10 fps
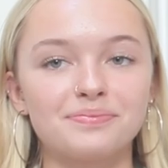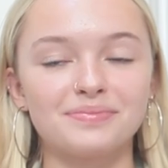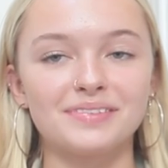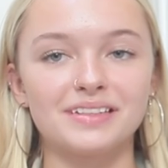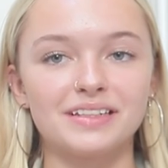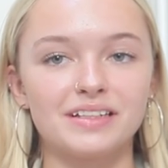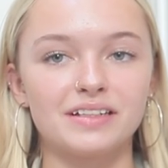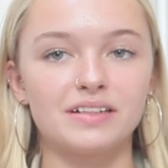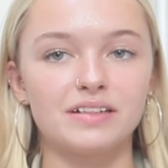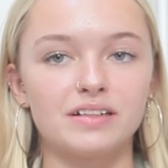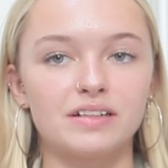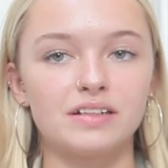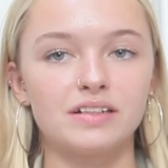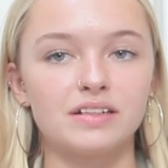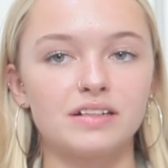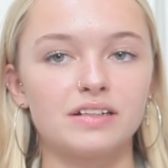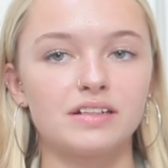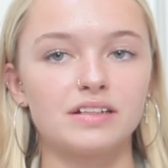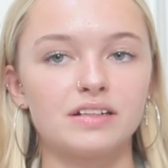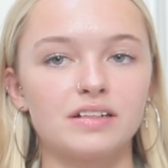
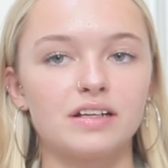(not speaking)